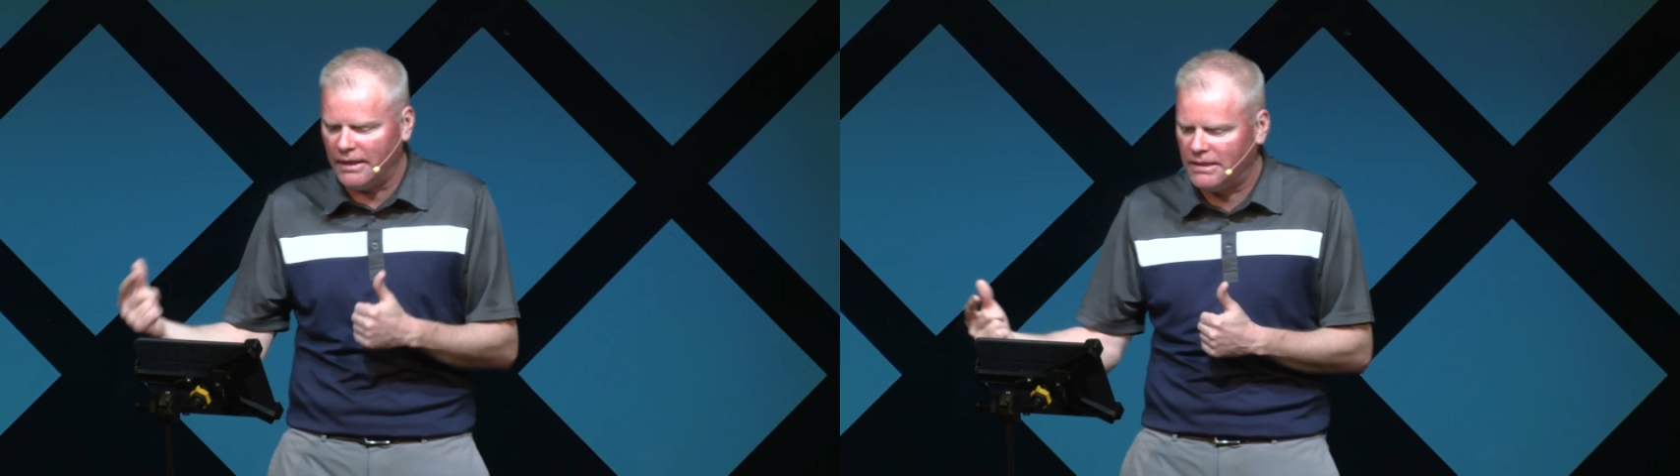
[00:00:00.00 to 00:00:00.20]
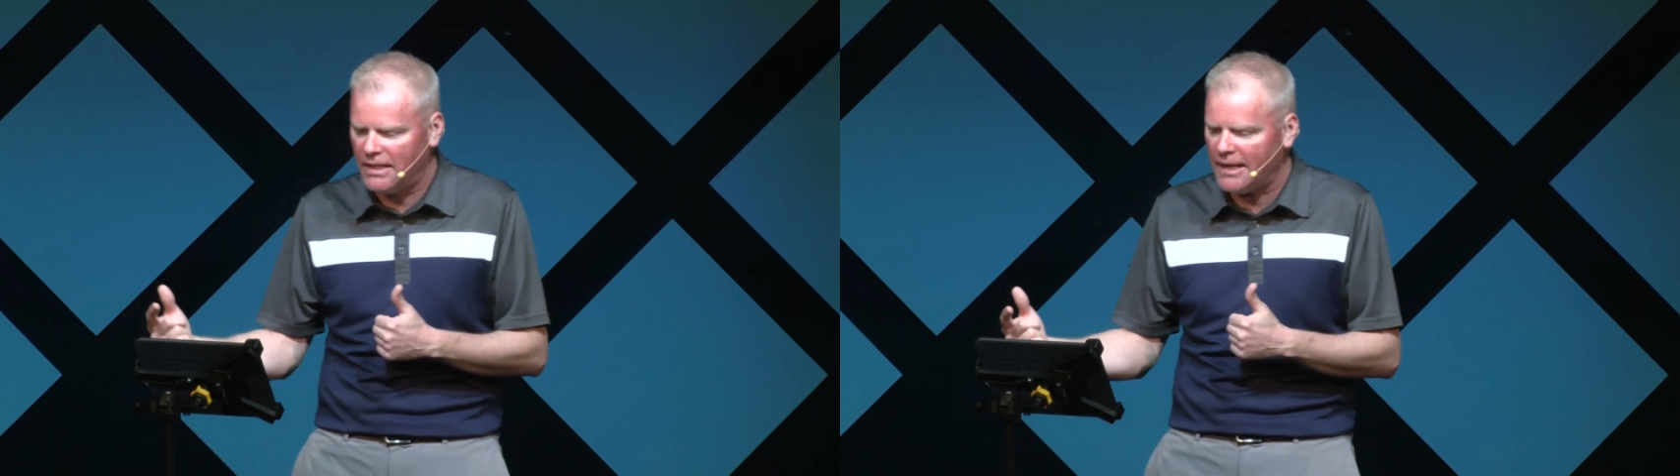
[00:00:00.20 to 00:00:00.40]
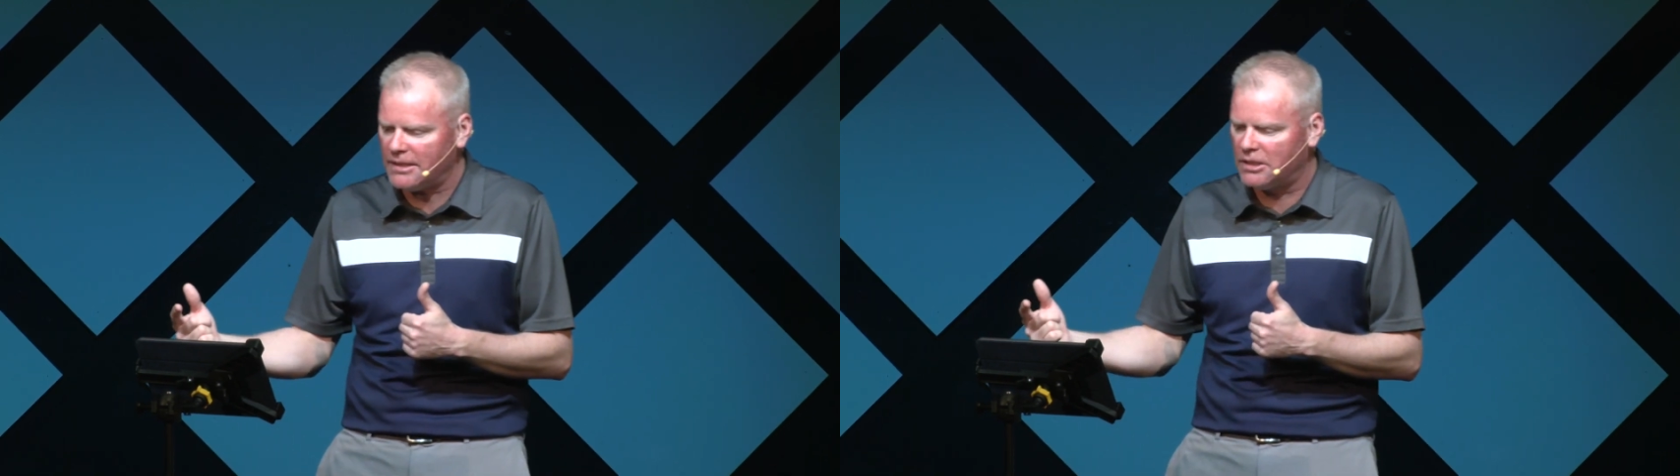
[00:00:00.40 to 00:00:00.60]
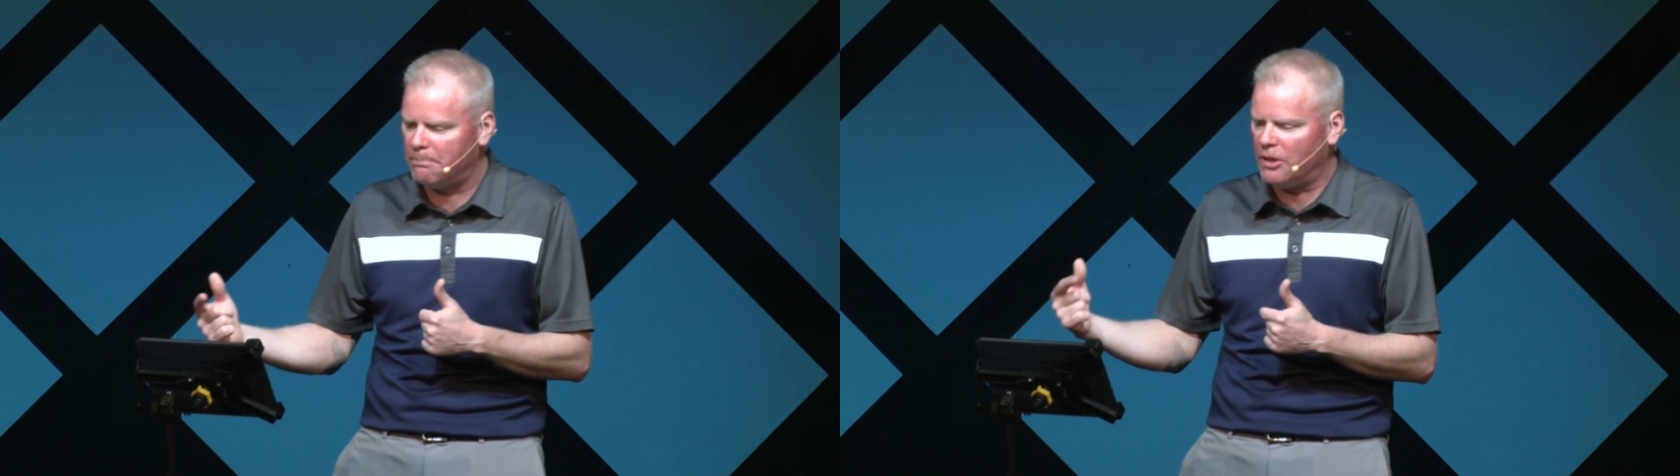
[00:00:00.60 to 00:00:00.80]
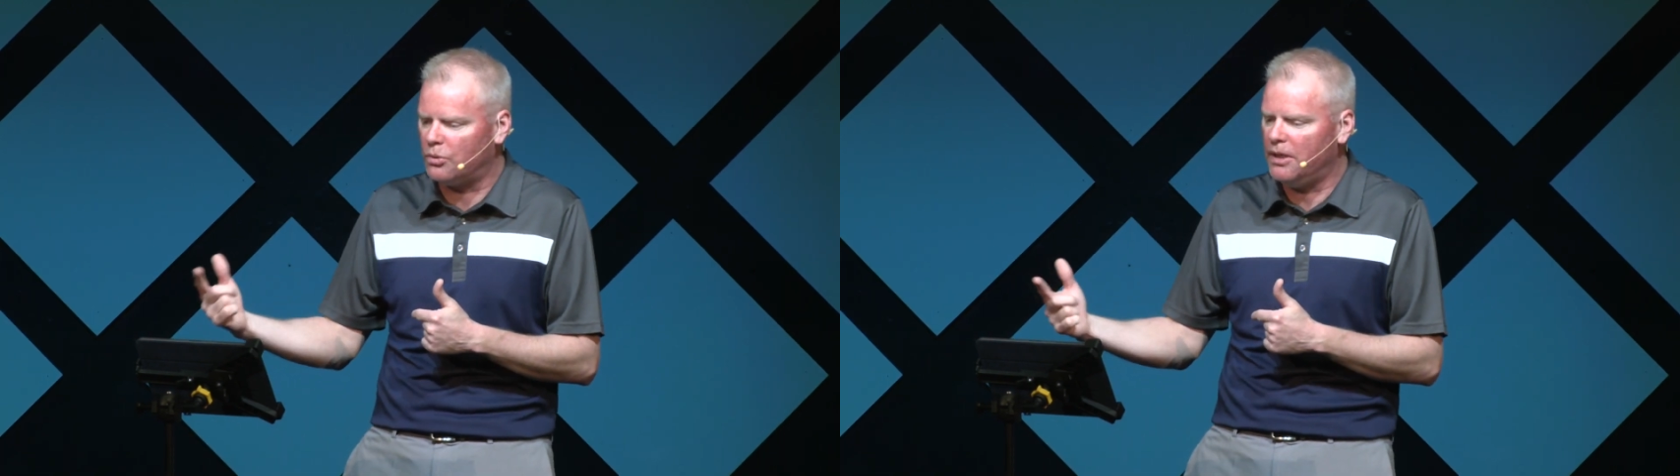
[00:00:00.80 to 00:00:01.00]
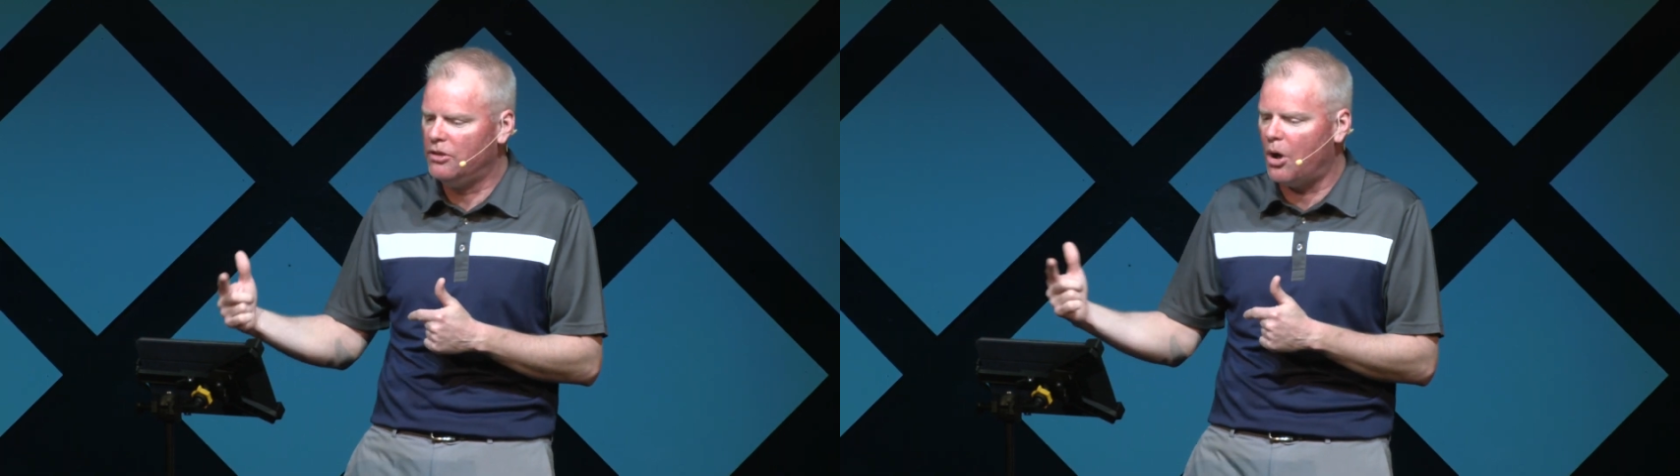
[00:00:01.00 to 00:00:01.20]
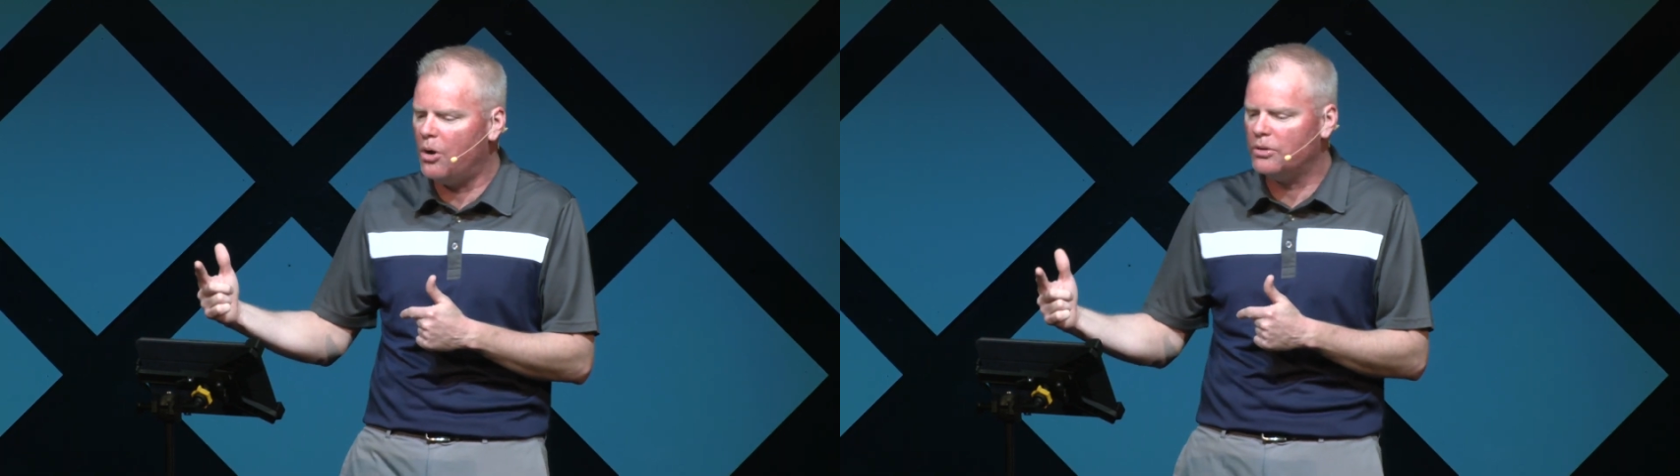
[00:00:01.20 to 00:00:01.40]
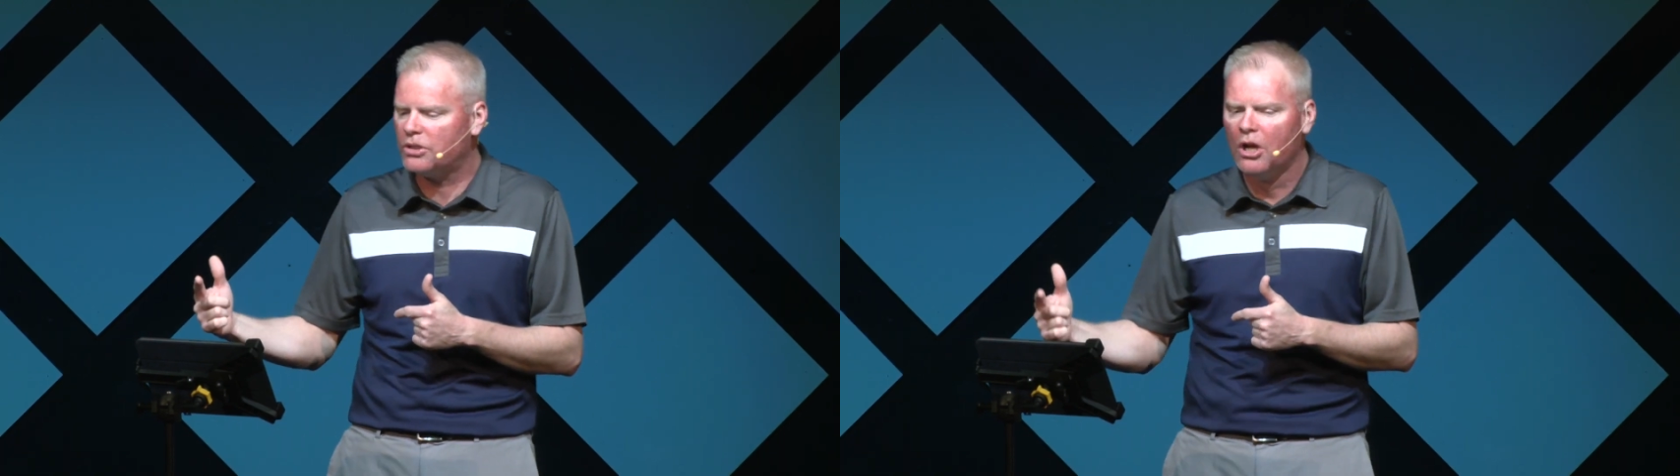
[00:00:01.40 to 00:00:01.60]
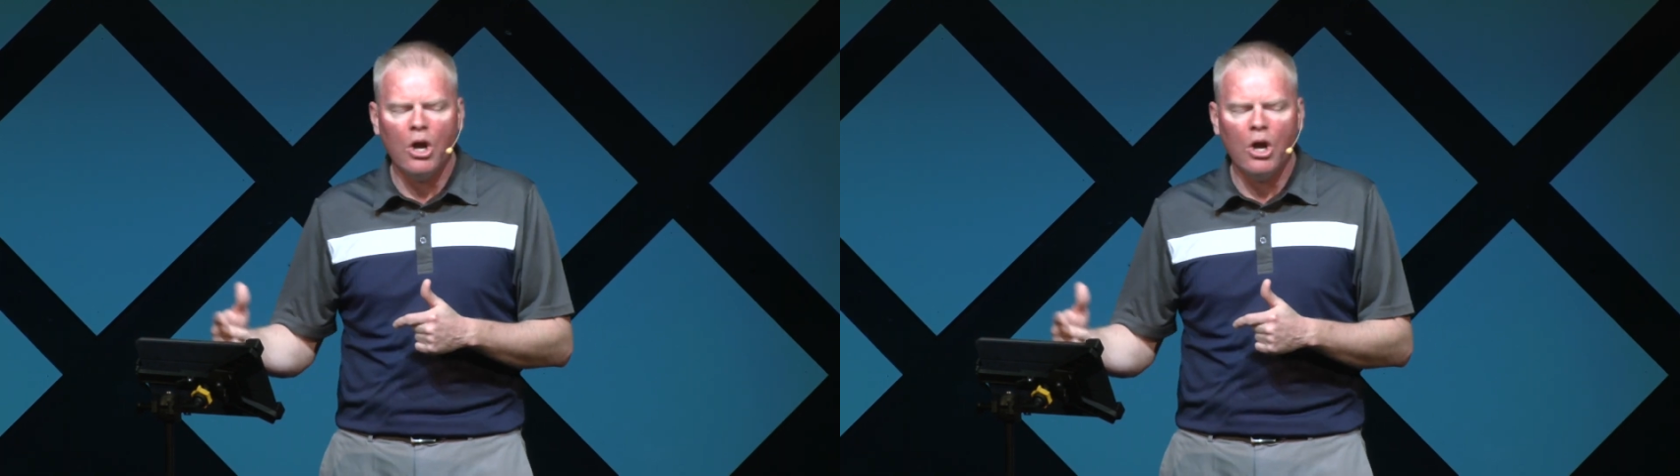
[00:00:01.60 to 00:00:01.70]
exists between those